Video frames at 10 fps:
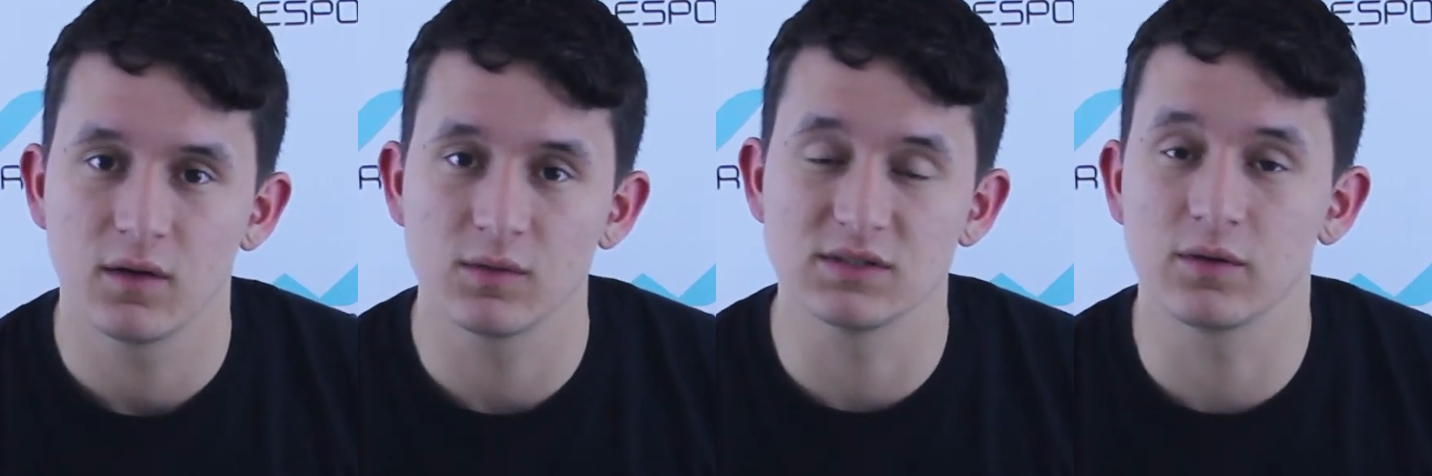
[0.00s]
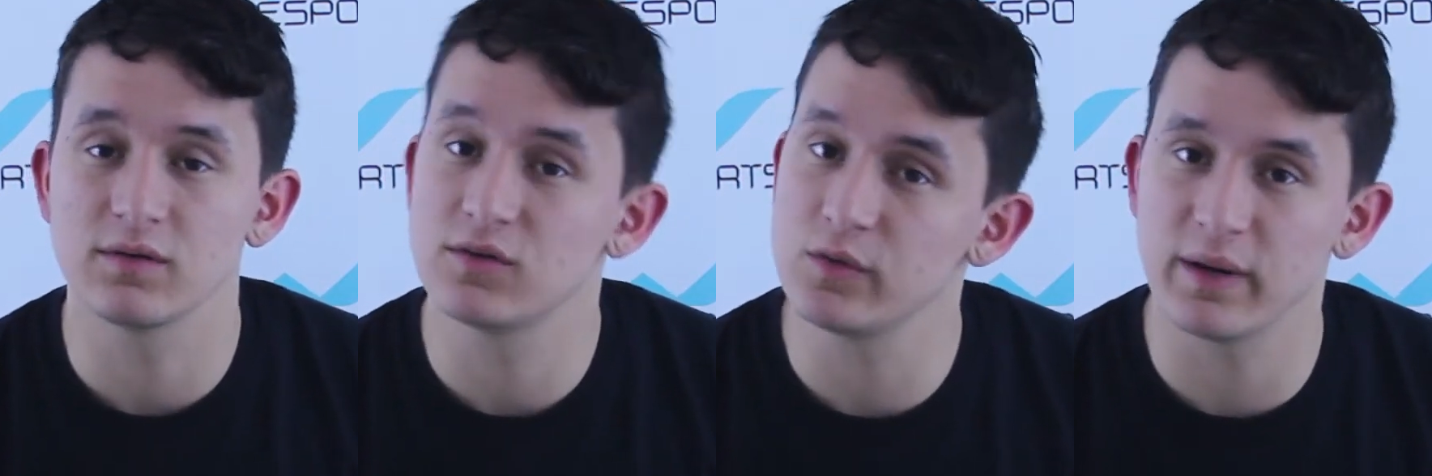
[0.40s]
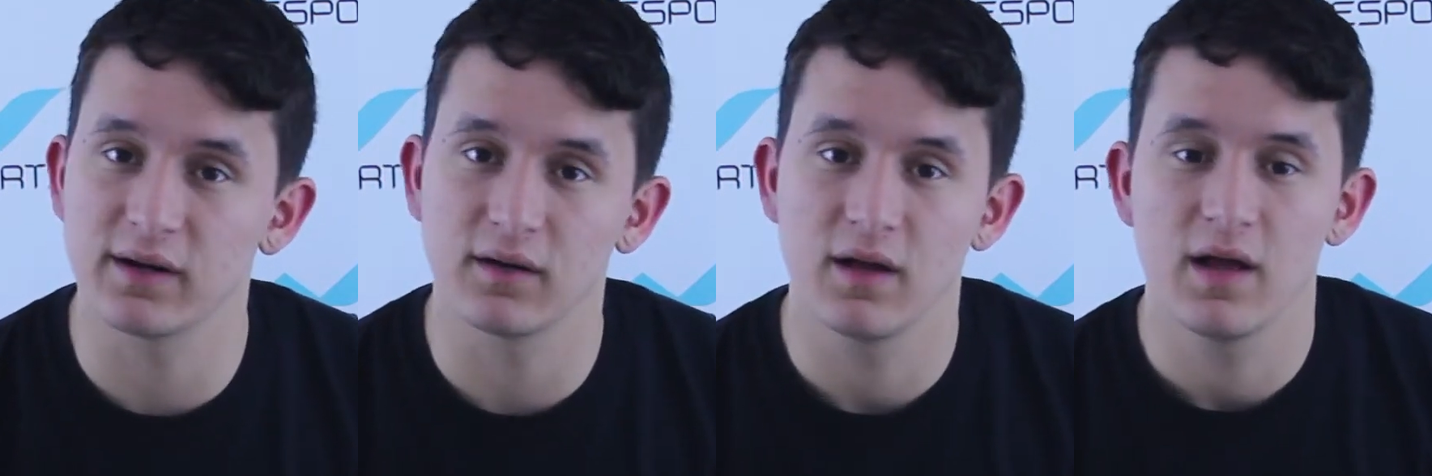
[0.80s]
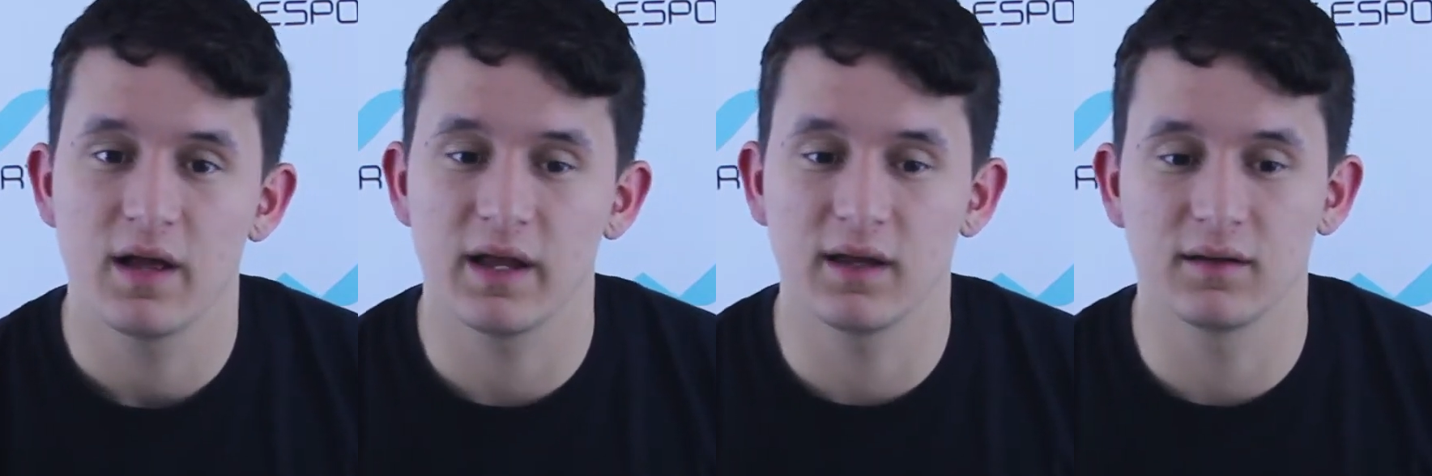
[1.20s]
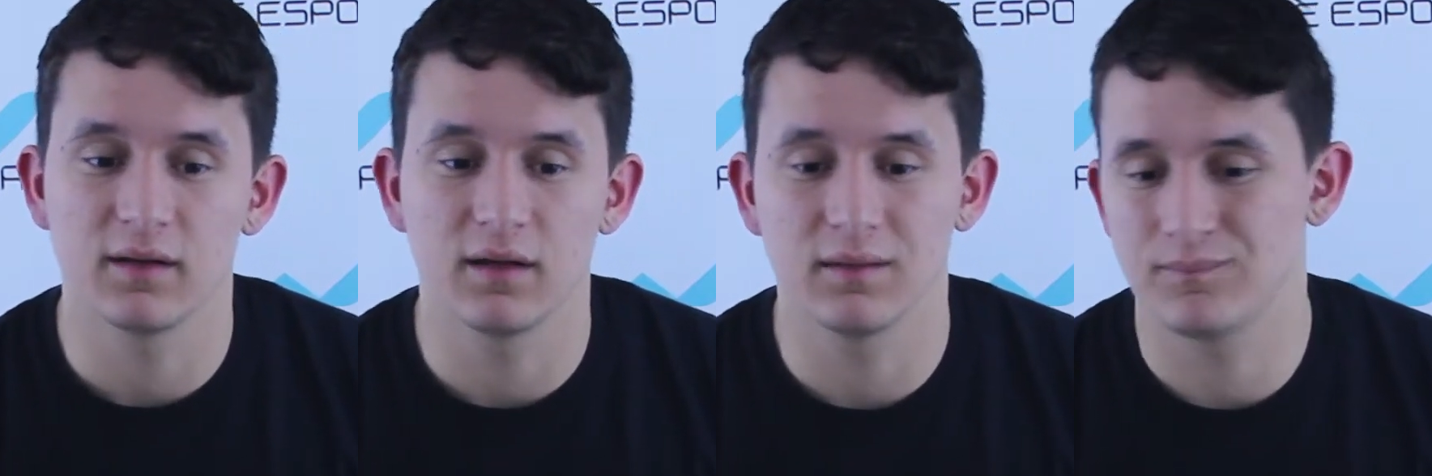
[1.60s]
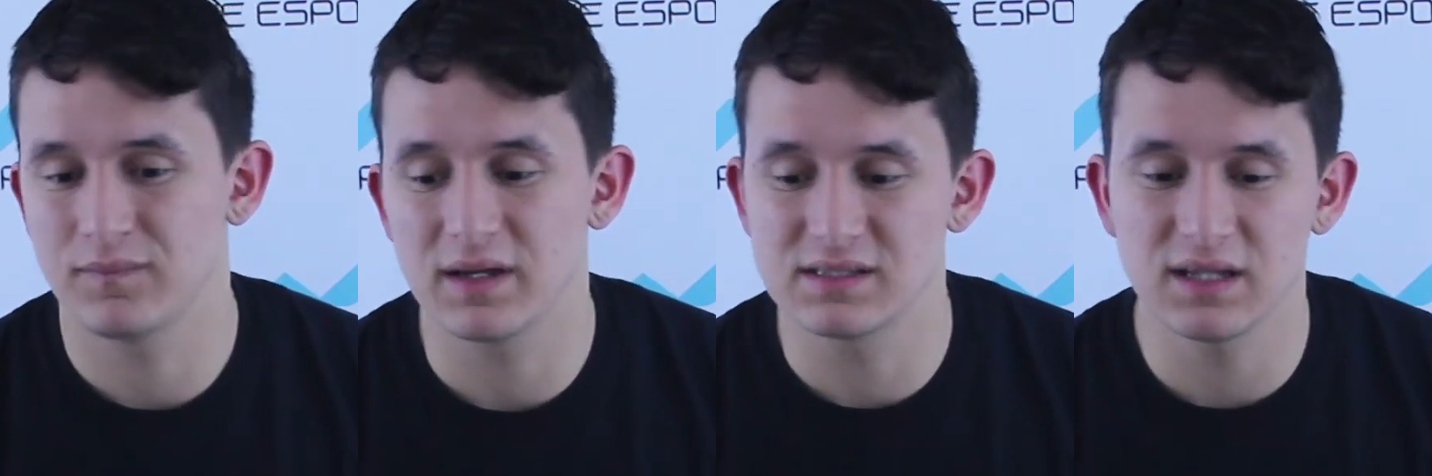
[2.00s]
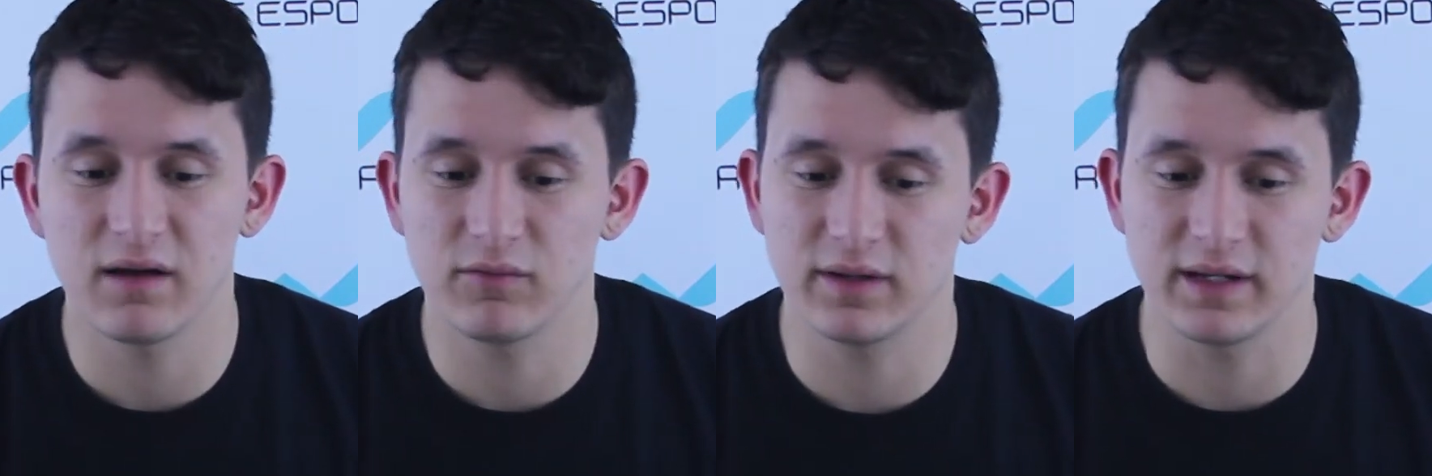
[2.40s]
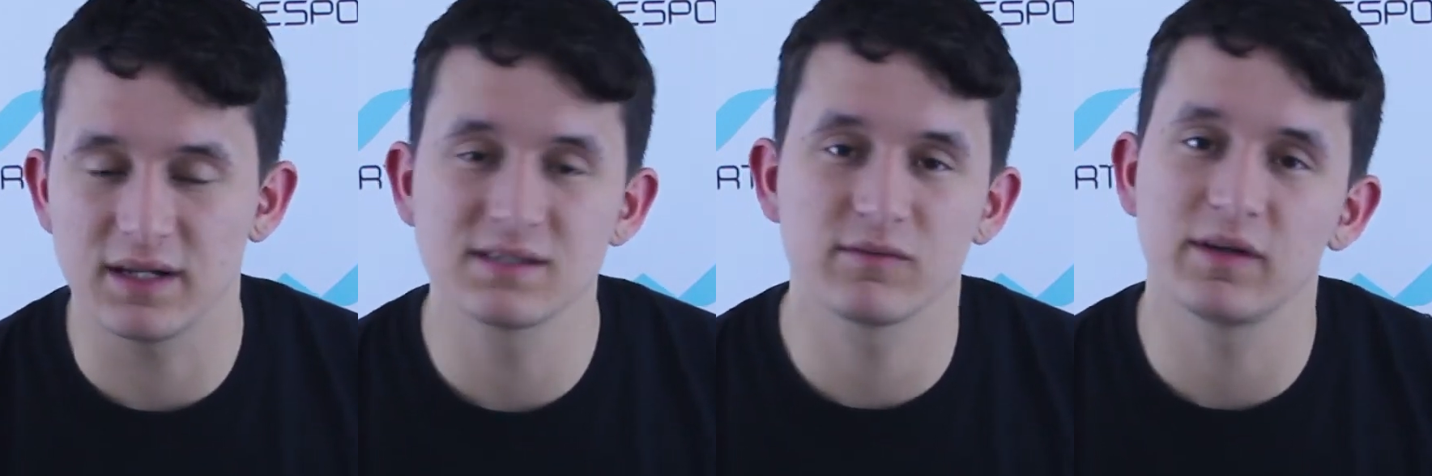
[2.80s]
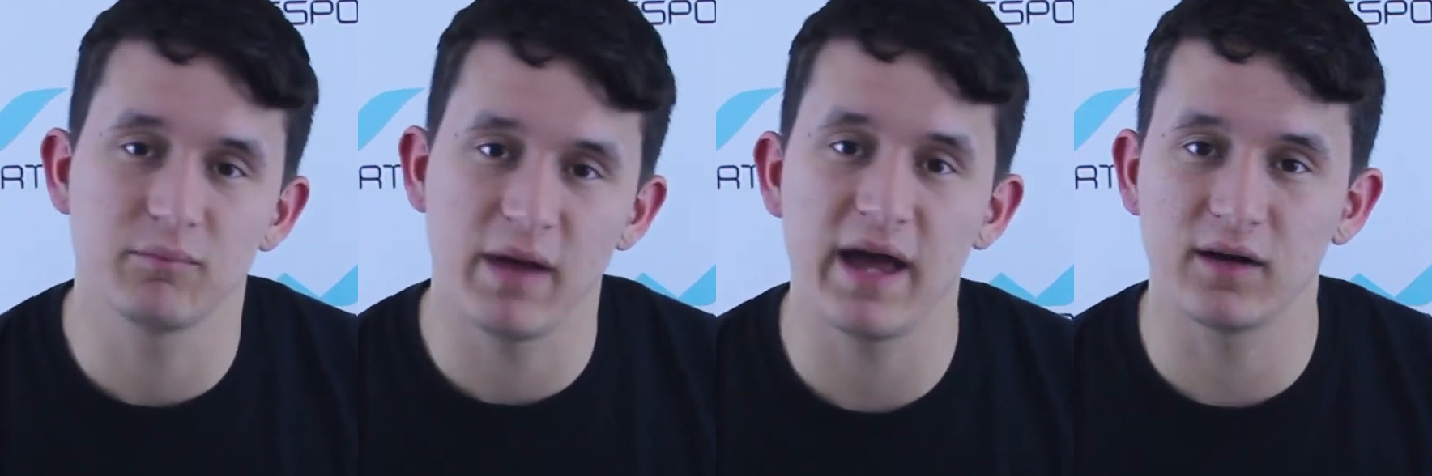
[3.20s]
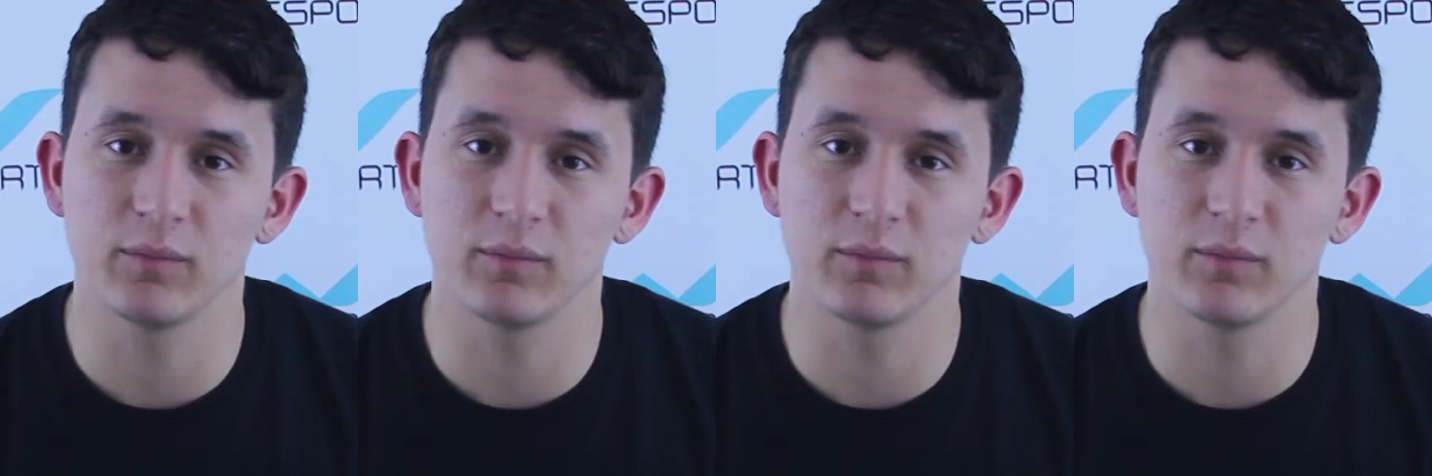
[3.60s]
was Dota 2 better. And it doesn't really matter,